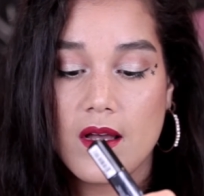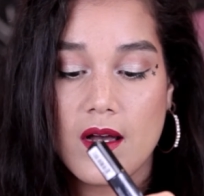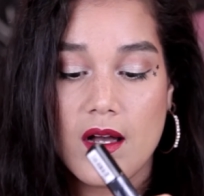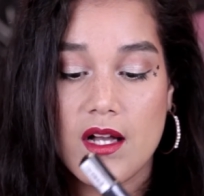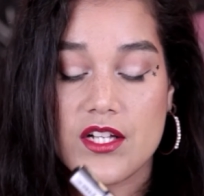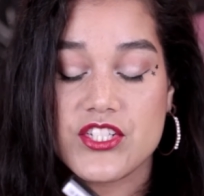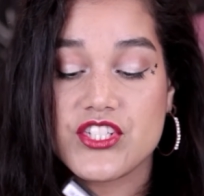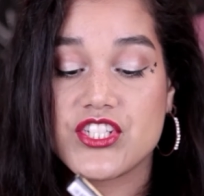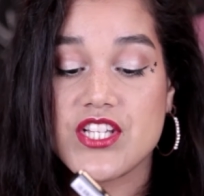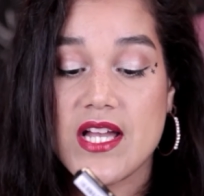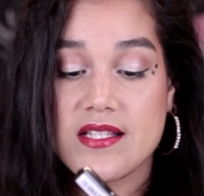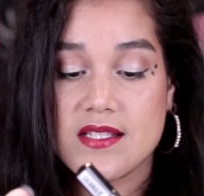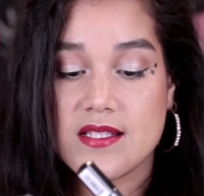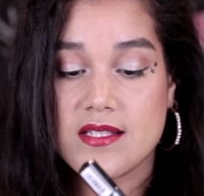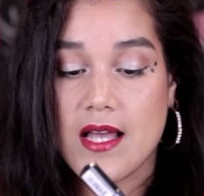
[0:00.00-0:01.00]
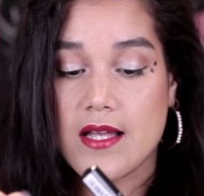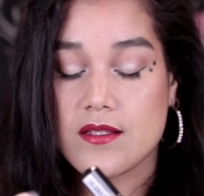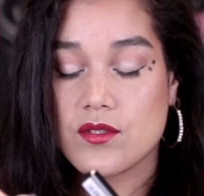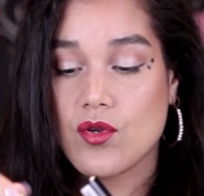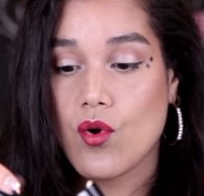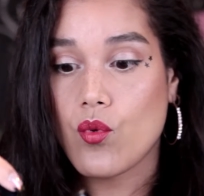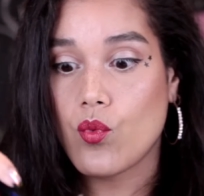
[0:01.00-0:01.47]
Jet
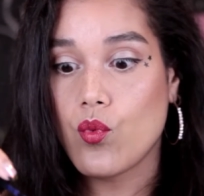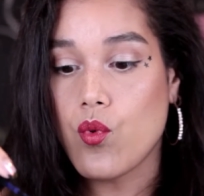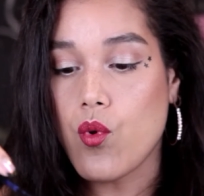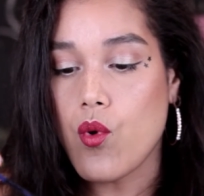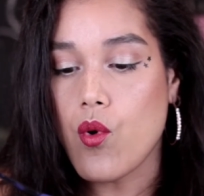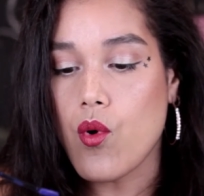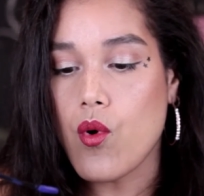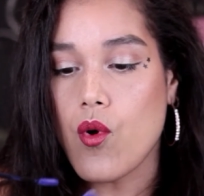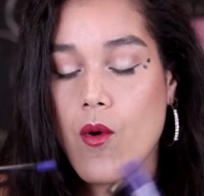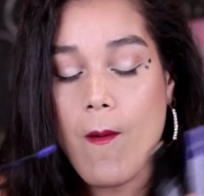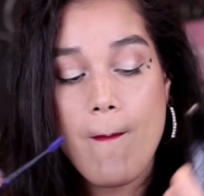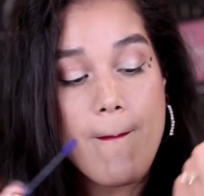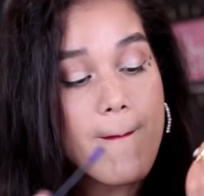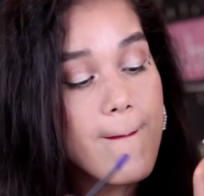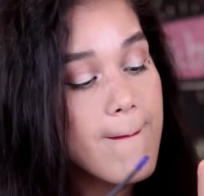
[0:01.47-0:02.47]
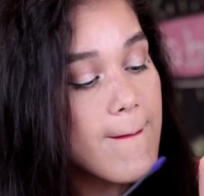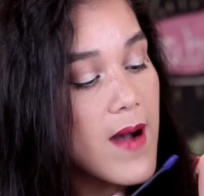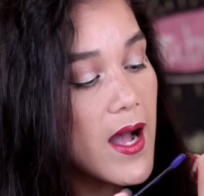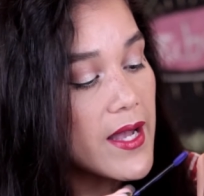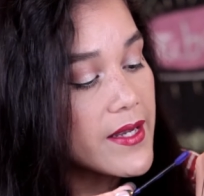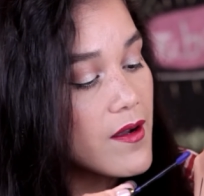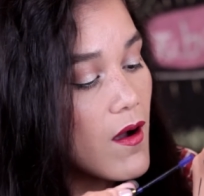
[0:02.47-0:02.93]
Set. Woo,
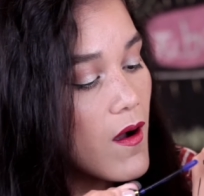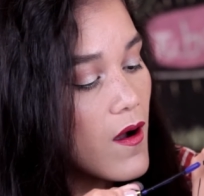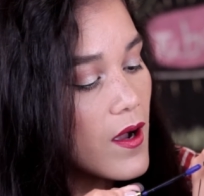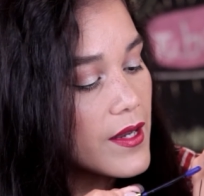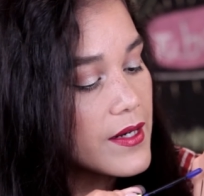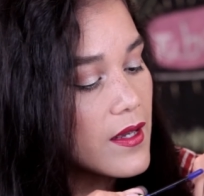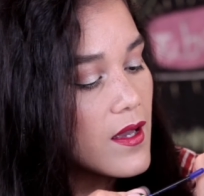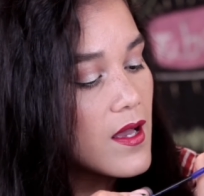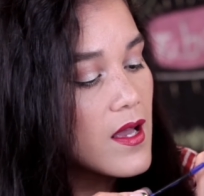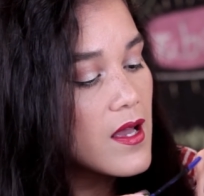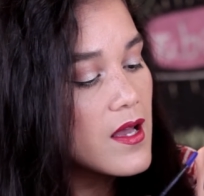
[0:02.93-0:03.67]
my god.